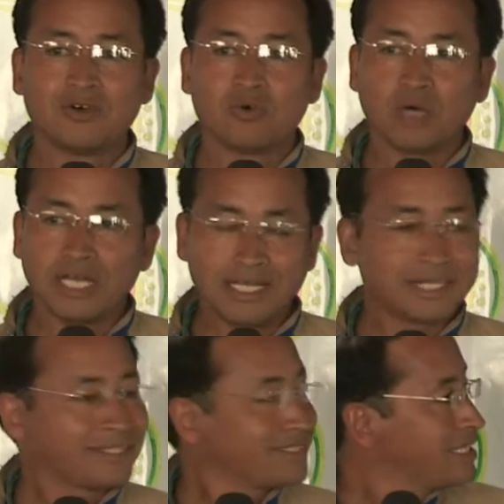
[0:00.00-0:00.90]
while
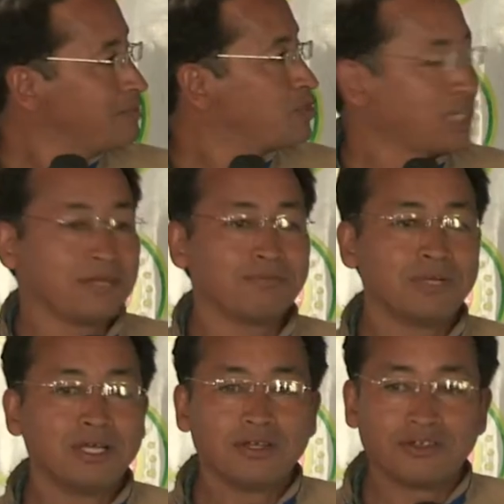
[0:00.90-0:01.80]
at the same time
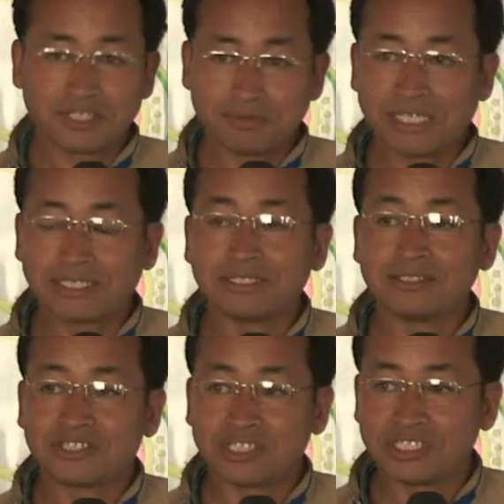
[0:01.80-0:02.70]
respecting the
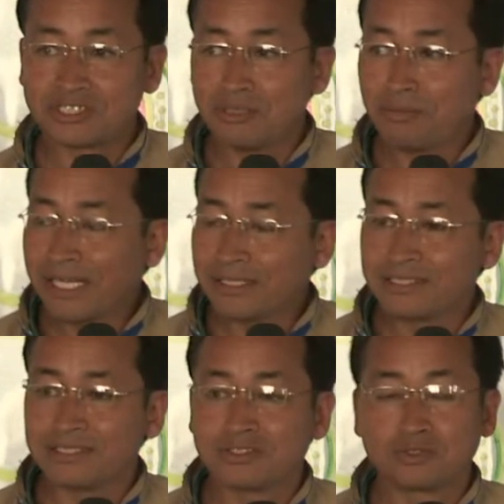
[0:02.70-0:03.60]
traditional
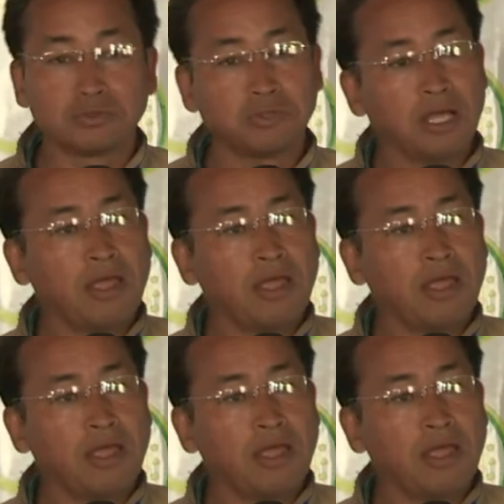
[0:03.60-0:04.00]
practices. So